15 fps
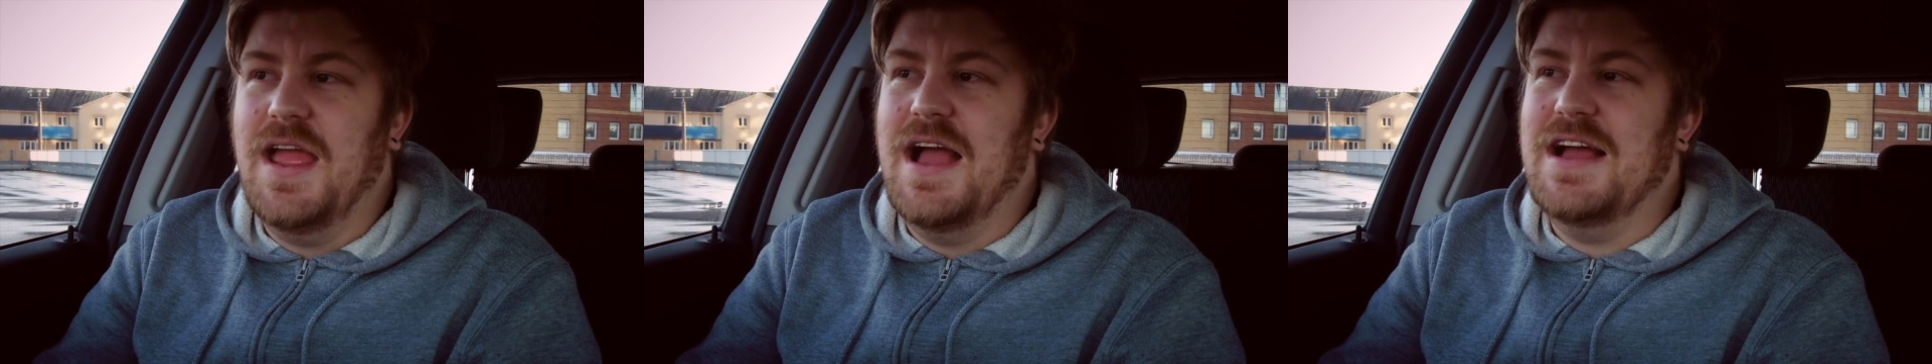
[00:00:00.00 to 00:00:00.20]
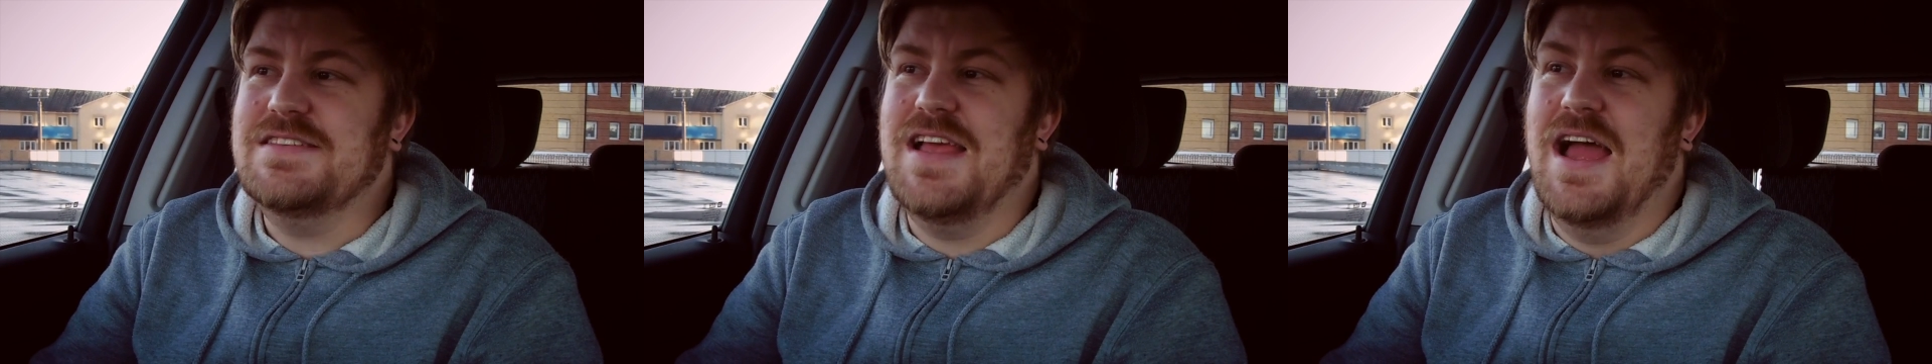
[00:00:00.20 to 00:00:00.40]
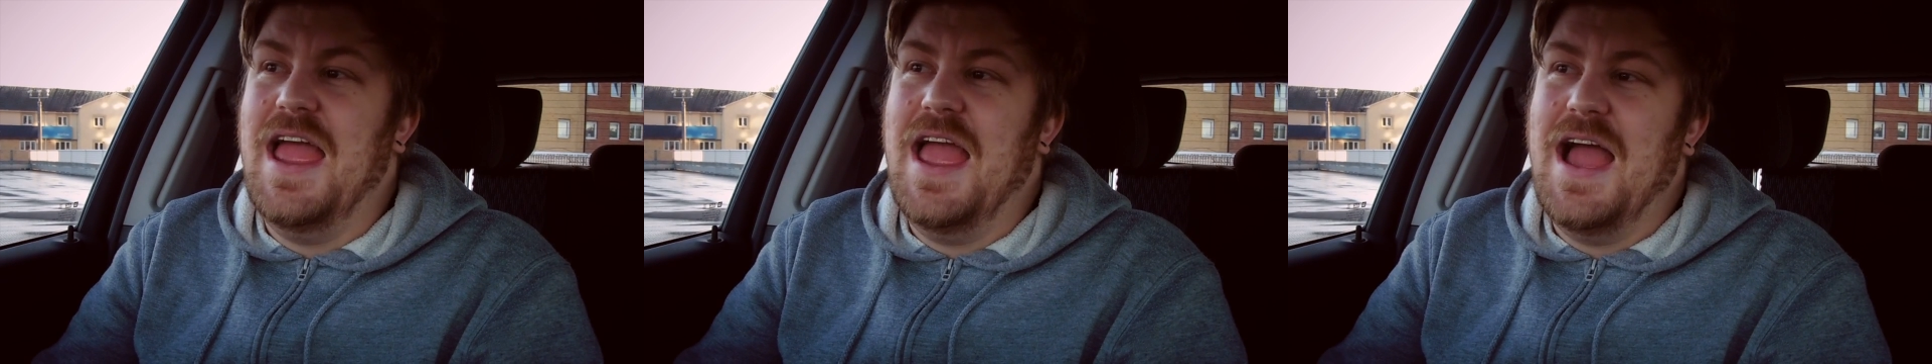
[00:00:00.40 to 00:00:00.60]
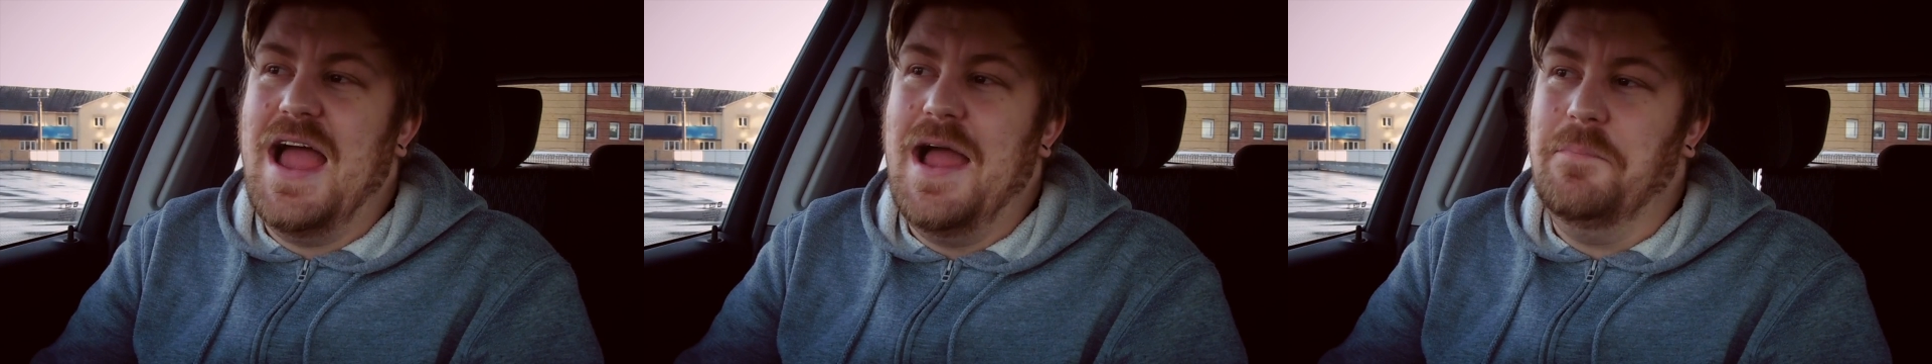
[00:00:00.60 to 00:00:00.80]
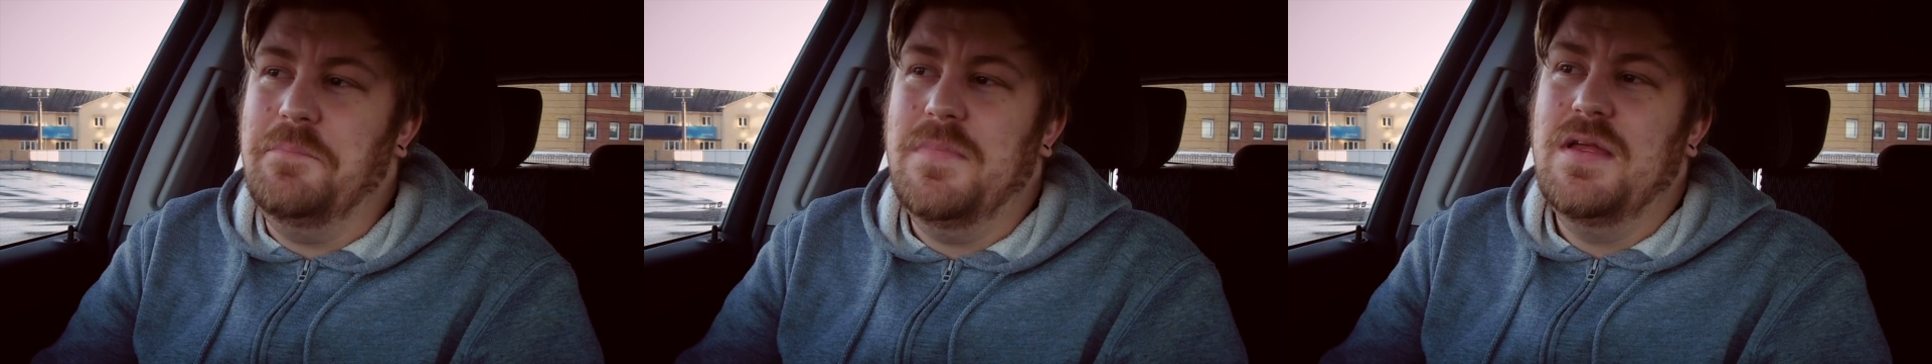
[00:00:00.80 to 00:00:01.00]
as I
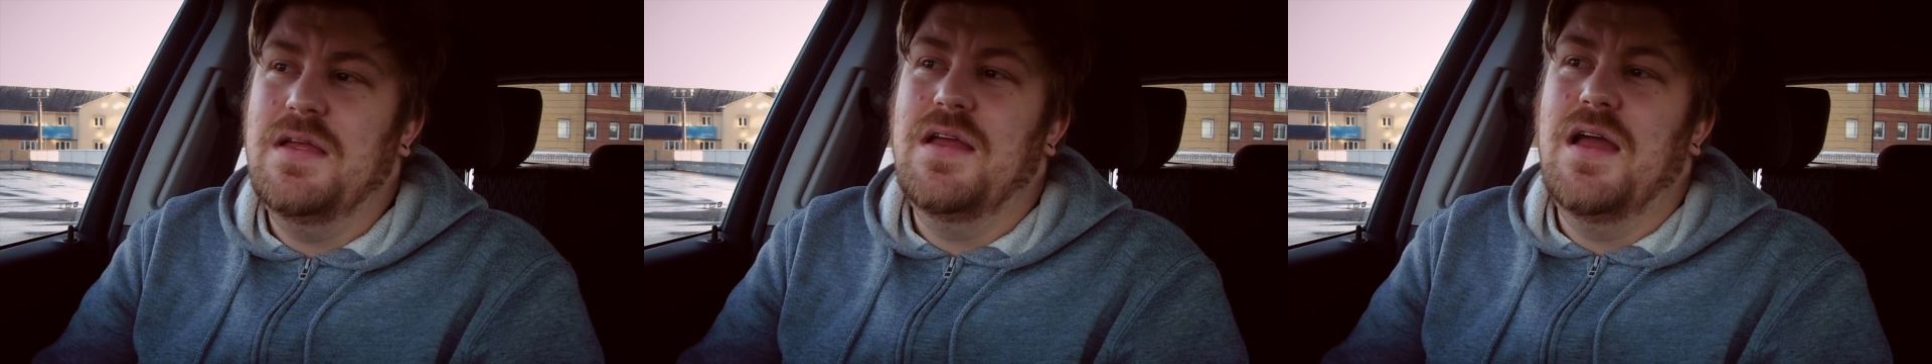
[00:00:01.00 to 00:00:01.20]
am,